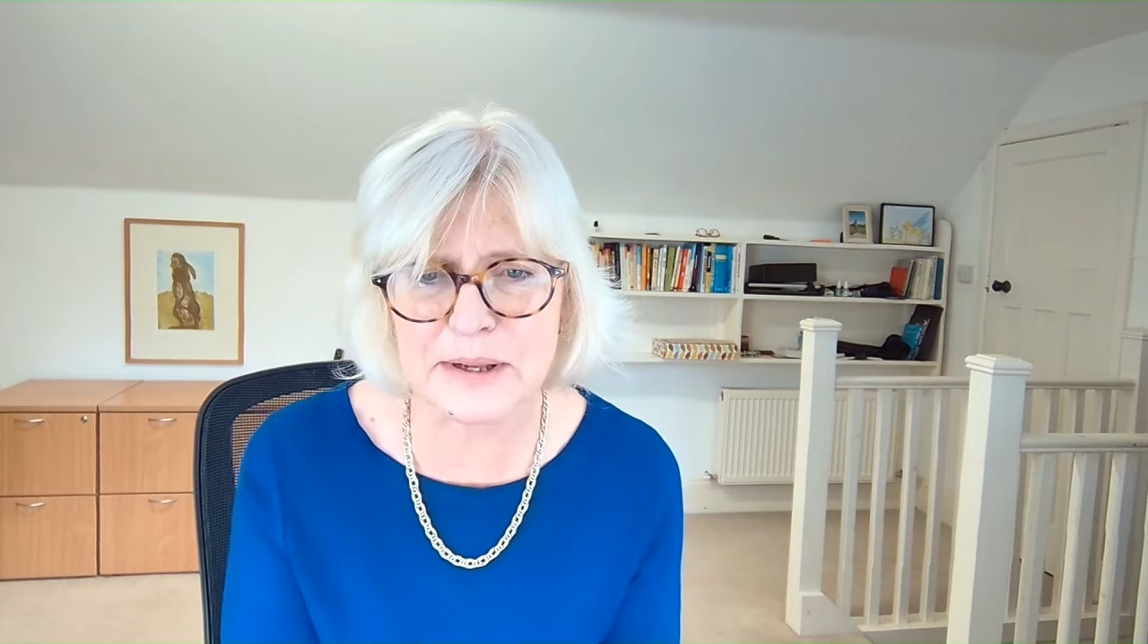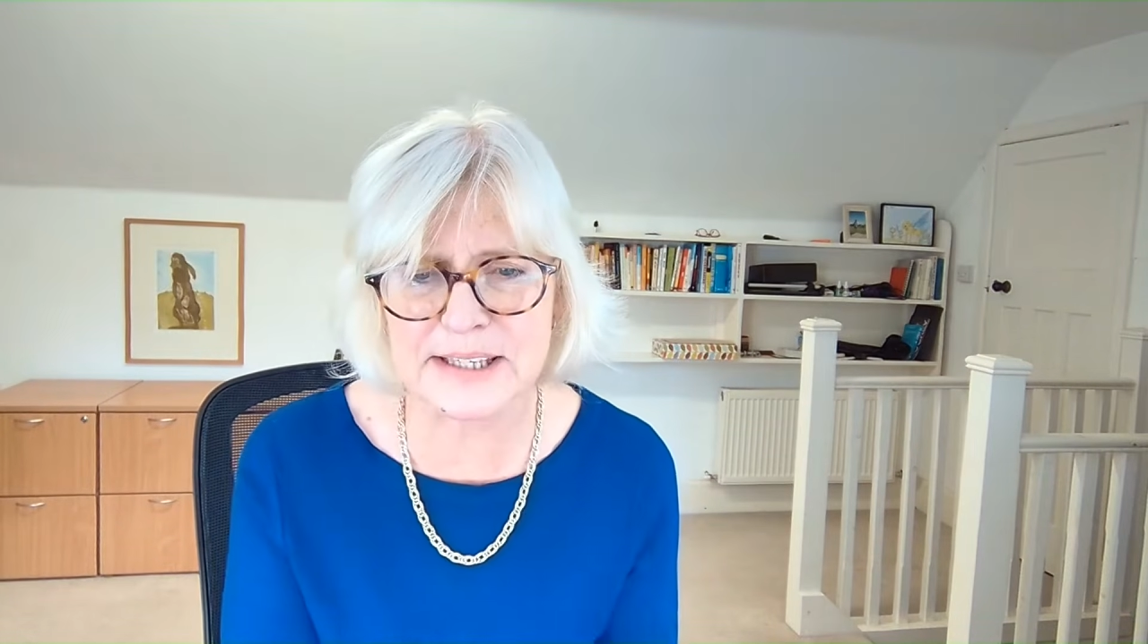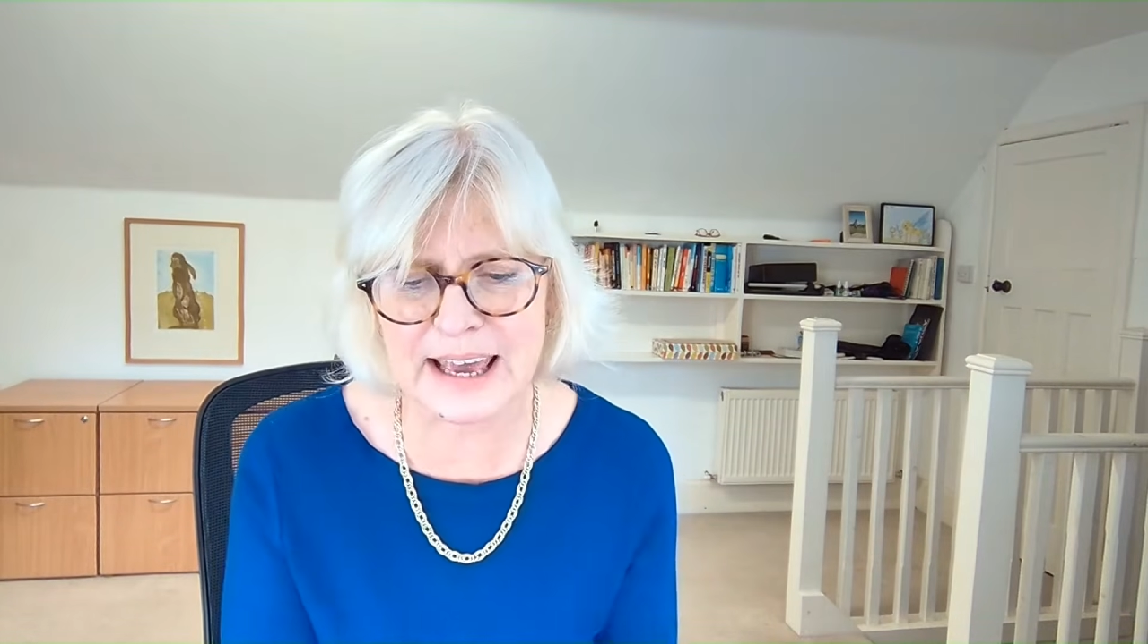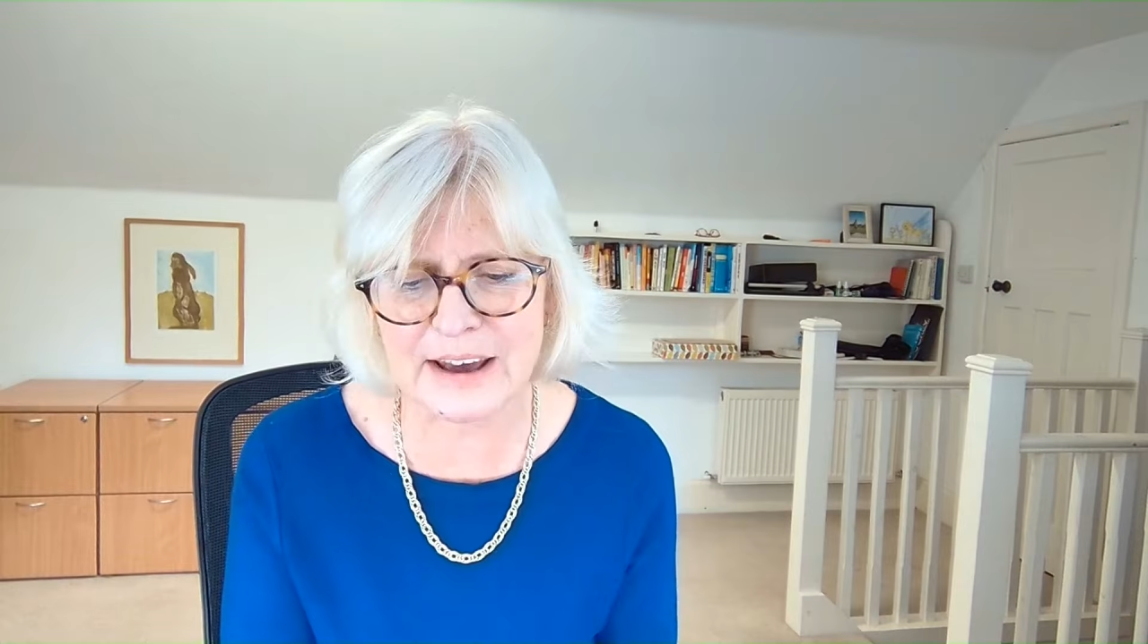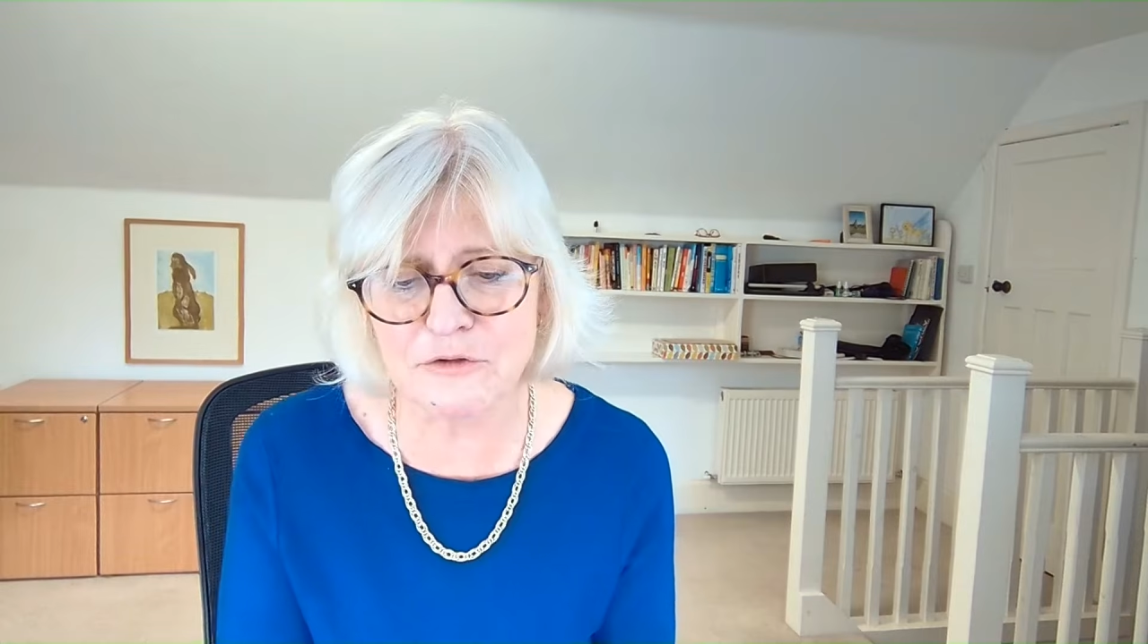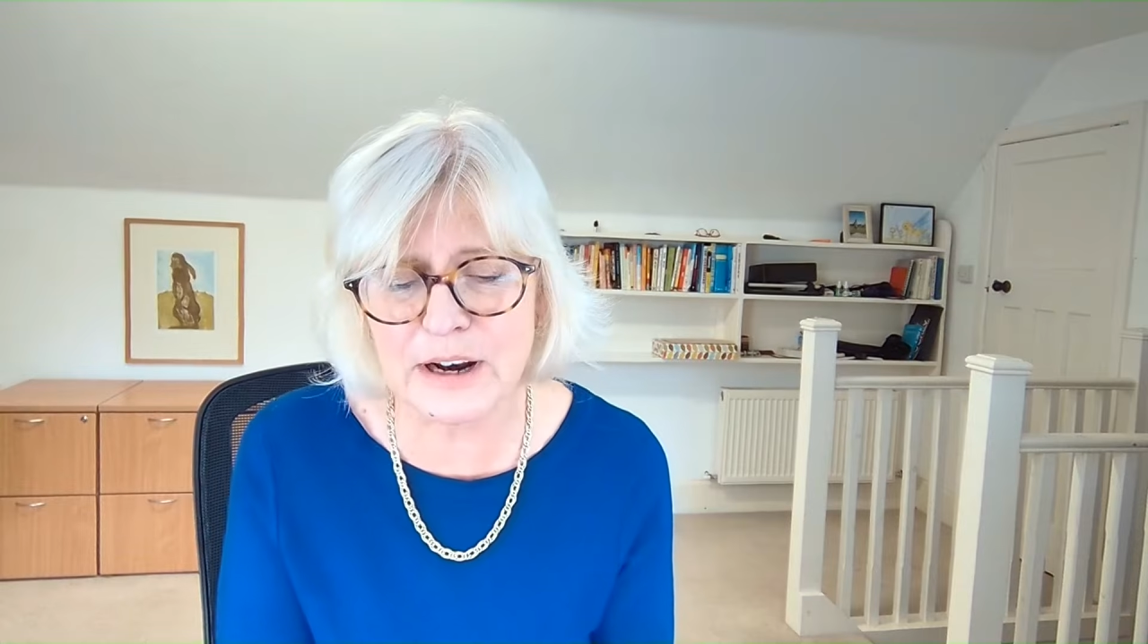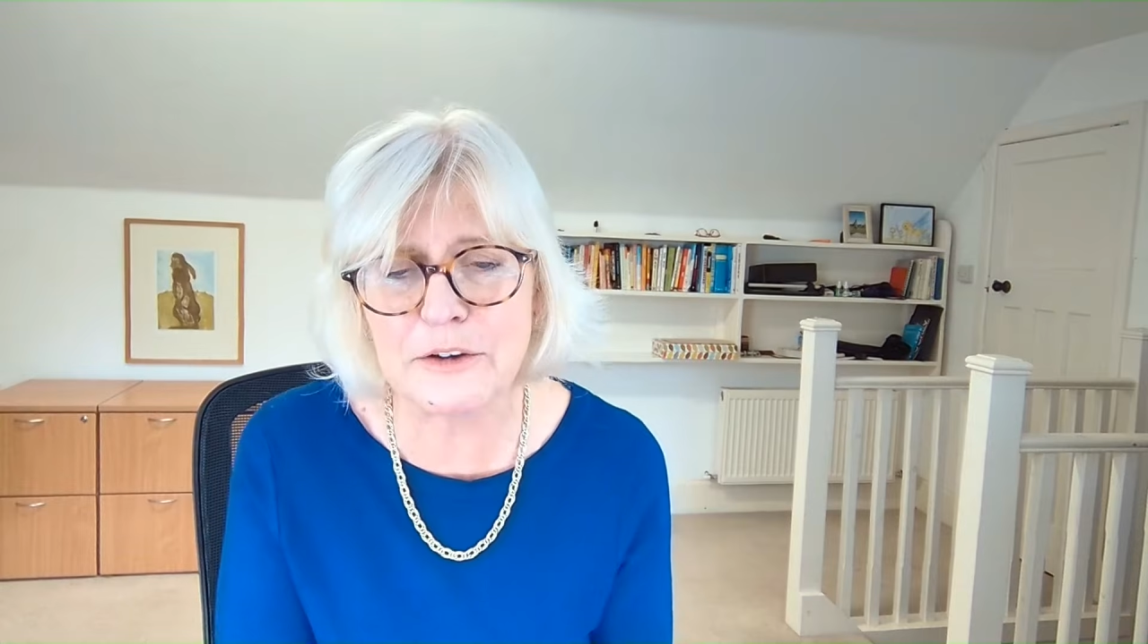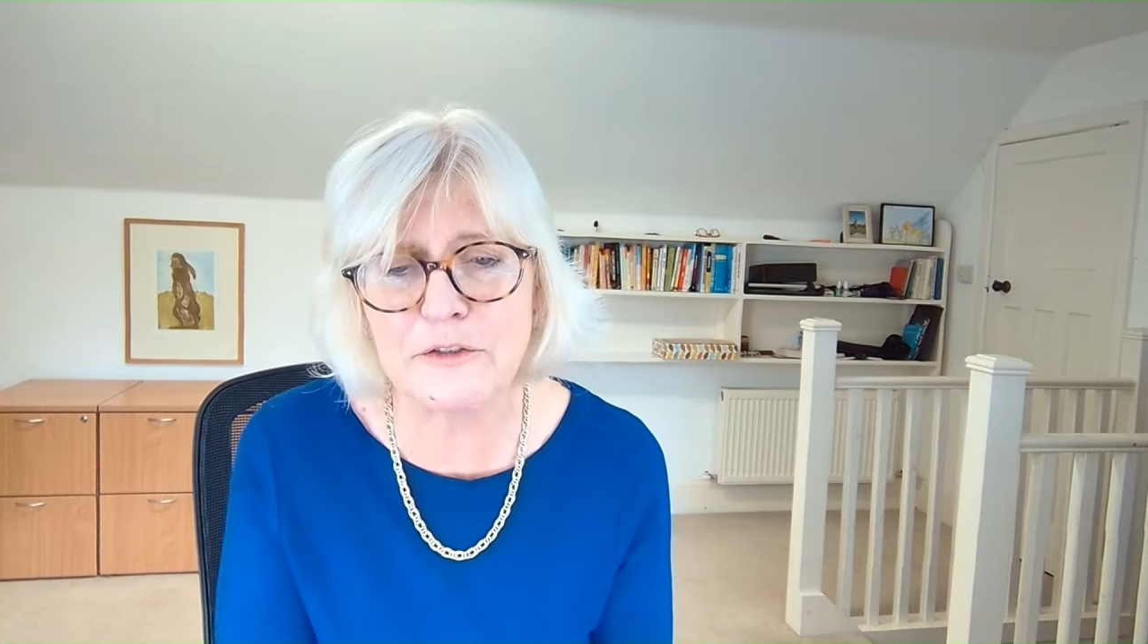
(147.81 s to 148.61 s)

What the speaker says: is to get really